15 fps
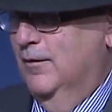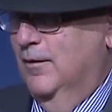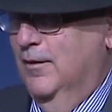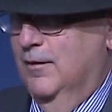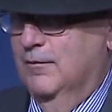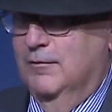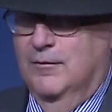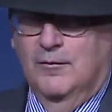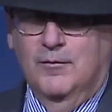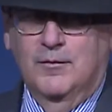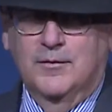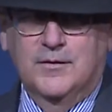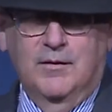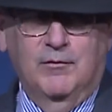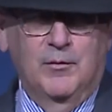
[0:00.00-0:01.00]
And of
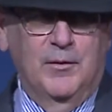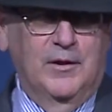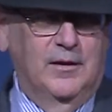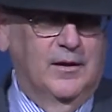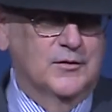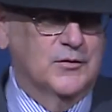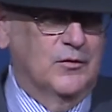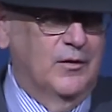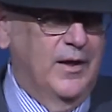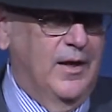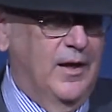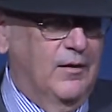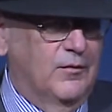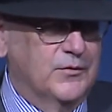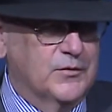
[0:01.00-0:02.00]
course, everybody gets their
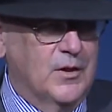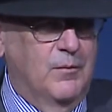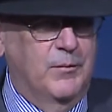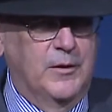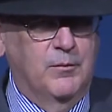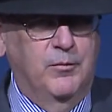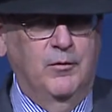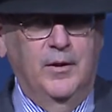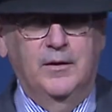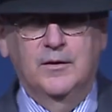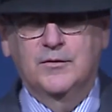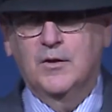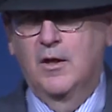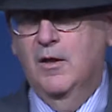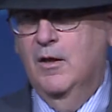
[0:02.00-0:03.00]
hackles up, but the point
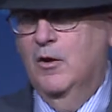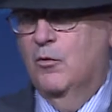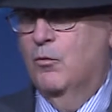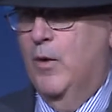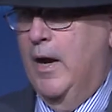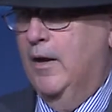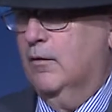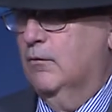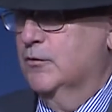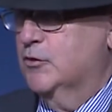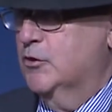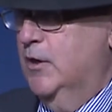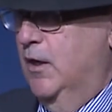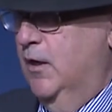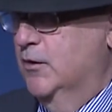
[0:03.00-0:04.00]
is, radical
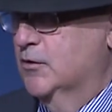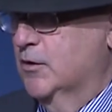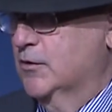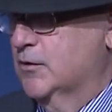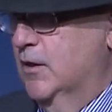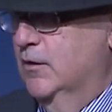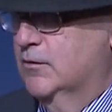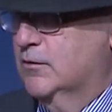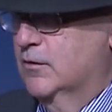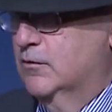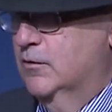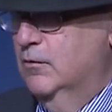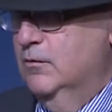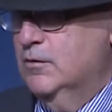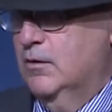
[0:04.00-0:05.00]
change is
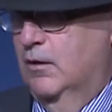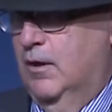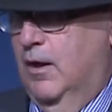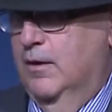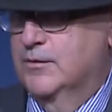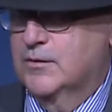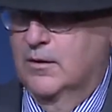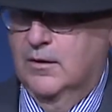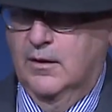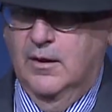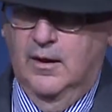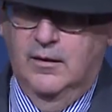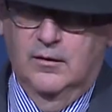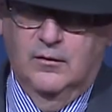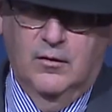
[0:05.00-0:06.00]
institutionalized in the
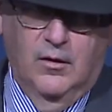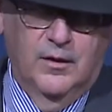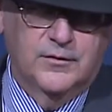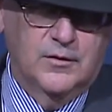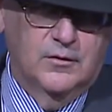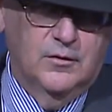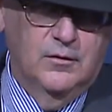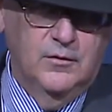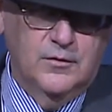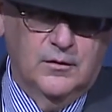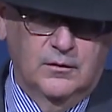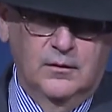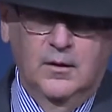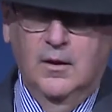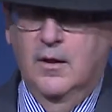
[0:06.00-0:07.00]
Canadian Constitution.
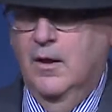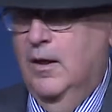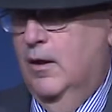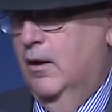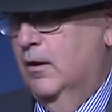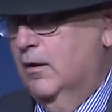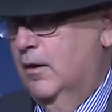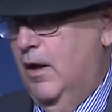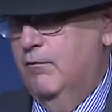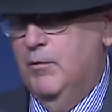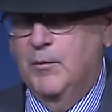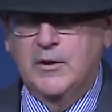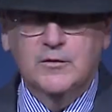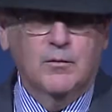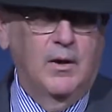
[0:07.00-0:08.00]

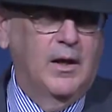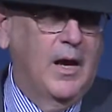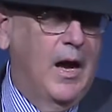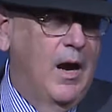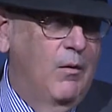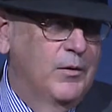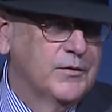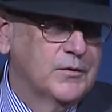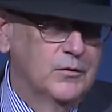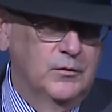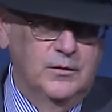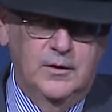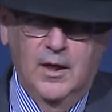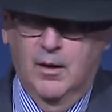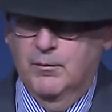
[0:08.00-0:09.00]
Governments will always do
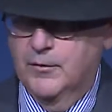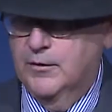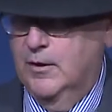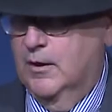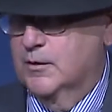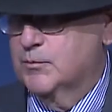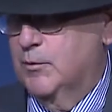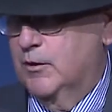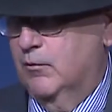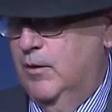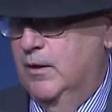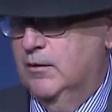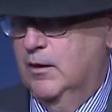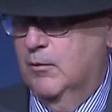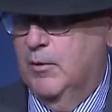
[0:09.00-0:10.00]
dumb things, but the
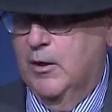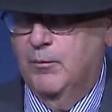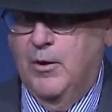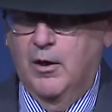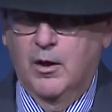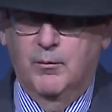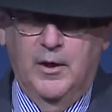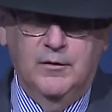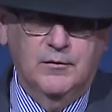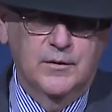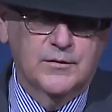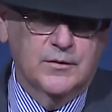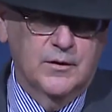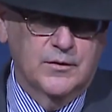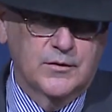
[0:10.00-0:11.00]
great thing about a parliamentary
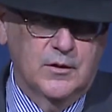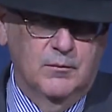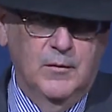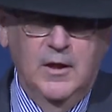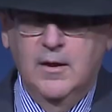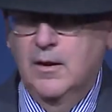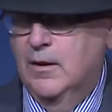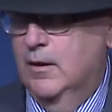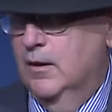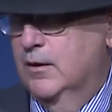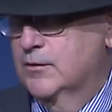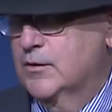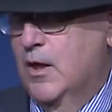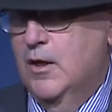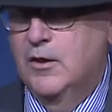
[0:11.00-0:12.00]
system
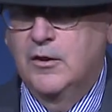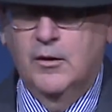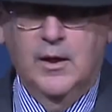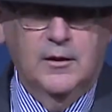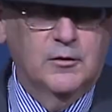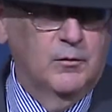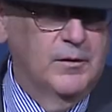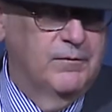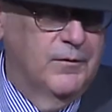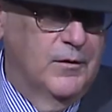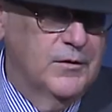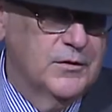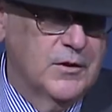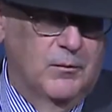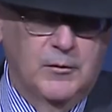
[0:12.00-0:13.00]
is you get to
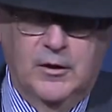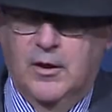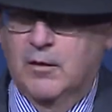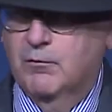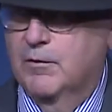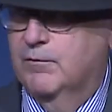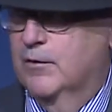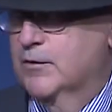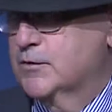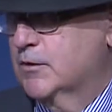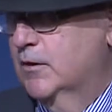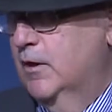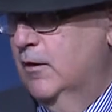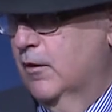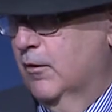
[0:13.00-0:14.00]
reverse them. You got to reverse
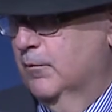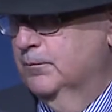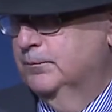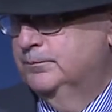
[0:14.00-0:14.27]
gear.